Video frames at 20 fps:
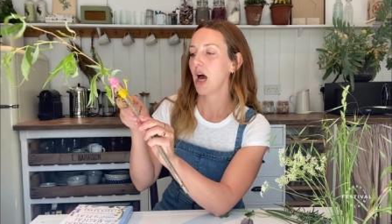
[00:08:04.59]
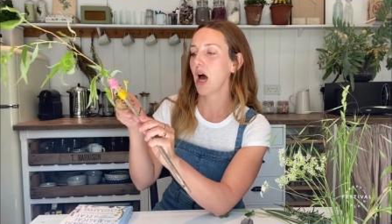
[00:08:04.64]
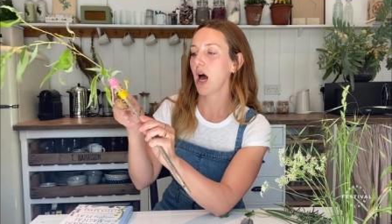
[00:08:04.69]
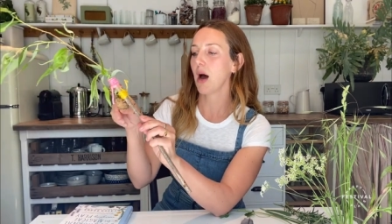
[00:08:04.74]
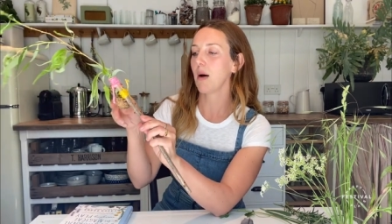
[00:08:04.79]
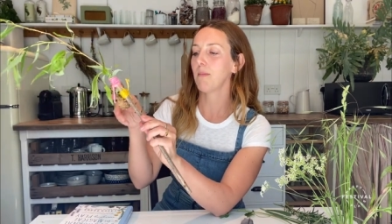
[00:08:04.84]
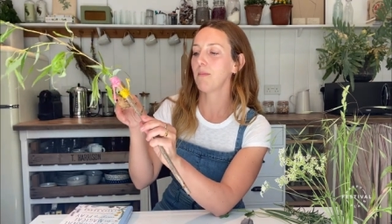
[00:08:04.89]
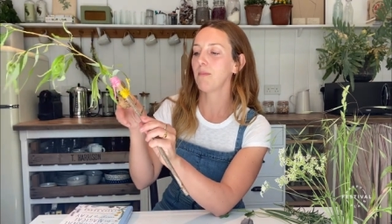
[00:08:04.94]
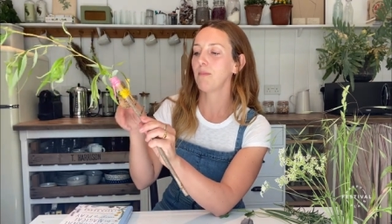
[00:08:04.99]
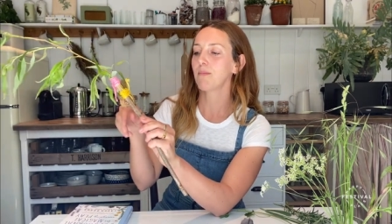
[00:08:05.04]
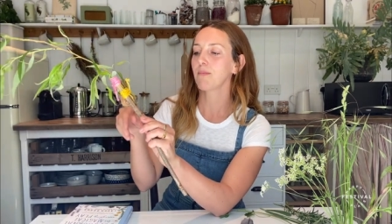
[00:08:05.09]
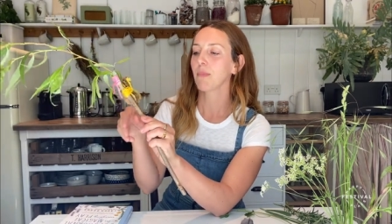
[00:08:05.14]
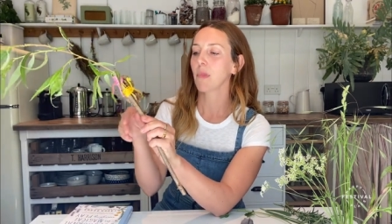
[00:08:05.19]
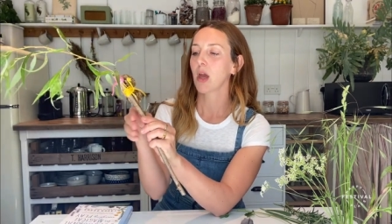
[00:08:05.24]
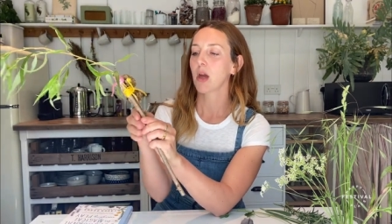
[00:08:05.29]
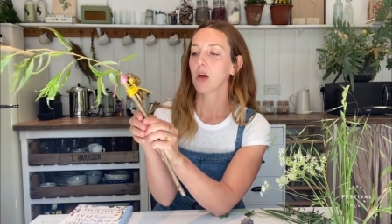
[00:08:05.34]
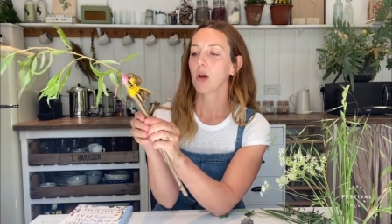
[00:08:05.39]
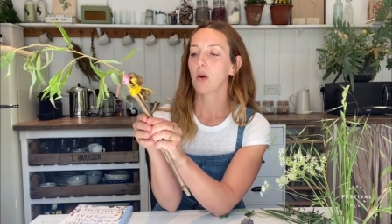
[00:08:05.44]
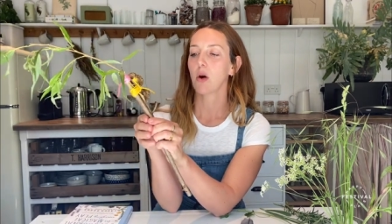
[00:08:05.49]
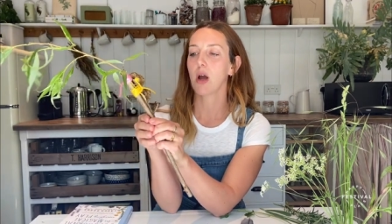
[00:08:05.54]
Um,
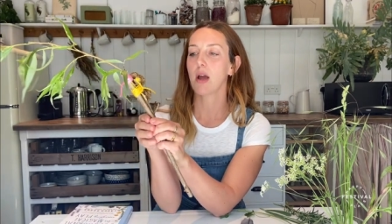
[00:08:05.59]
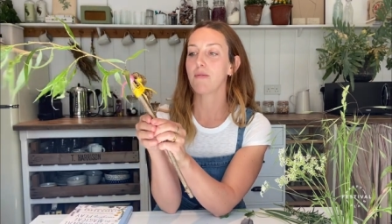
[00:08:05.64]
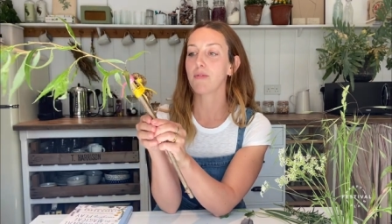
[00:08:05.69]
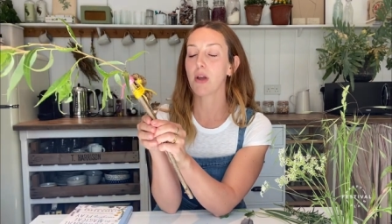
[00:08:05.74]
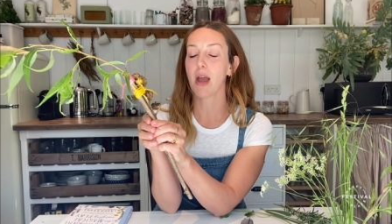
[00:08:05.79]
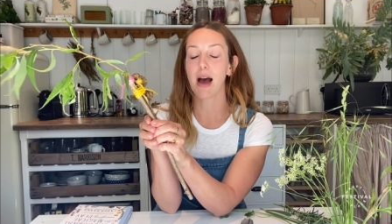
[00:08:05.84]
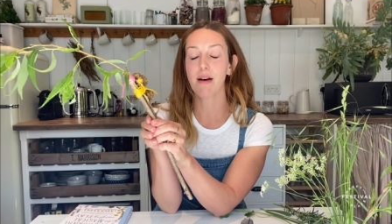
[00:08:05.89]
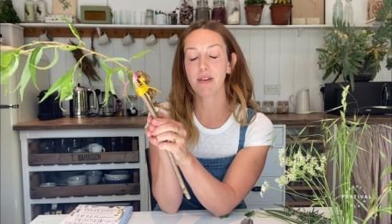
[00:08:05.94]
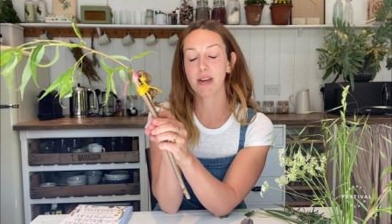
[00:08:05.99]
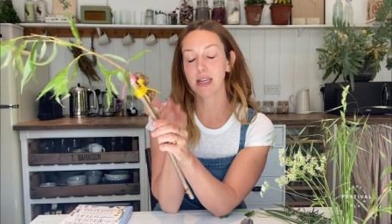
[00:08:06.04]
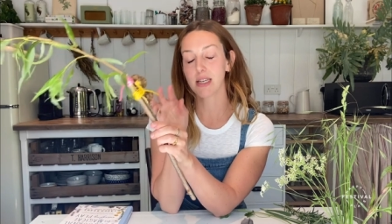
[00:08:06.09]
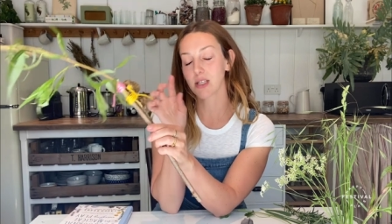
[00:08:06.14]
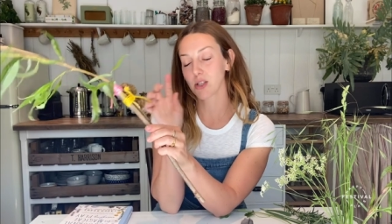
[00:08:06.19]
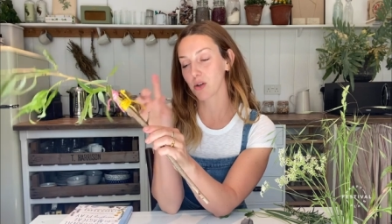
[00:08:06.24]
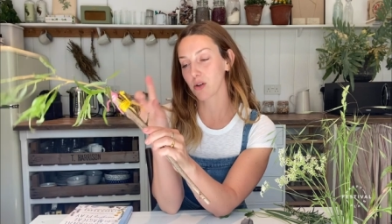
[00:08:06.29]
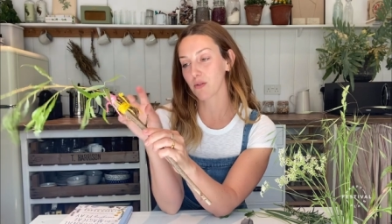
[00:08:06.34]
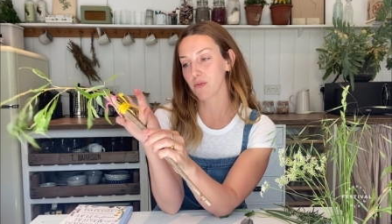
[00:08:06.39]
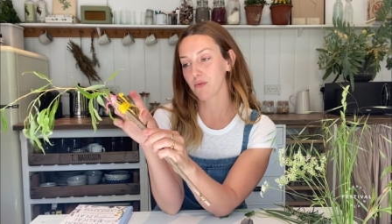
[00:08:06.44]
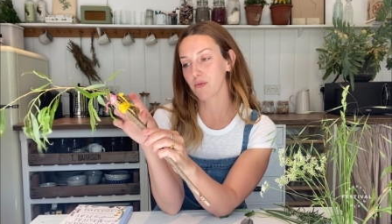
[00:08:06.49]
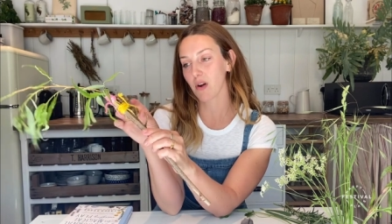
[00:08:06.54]
if you have any
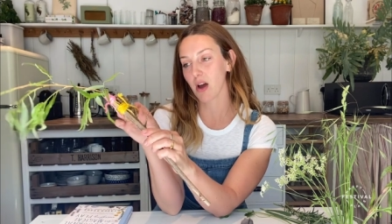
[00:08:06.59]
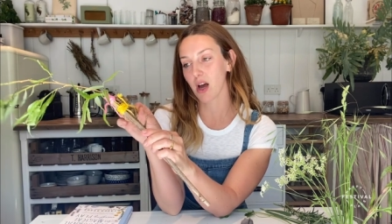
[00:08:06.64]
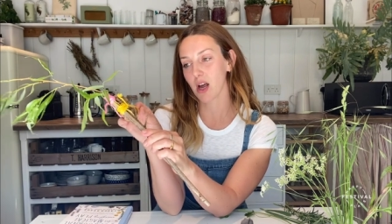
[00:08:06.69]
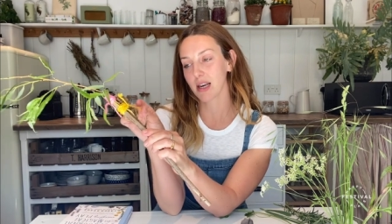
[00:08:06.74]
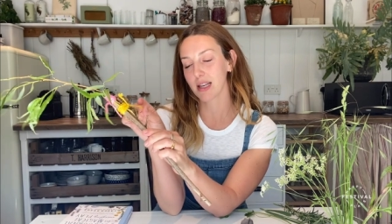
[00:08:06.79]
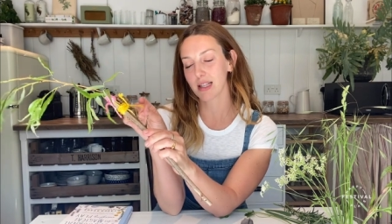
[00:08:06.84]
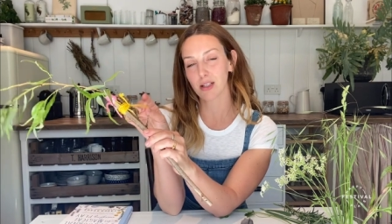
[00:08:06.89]
sort of uh,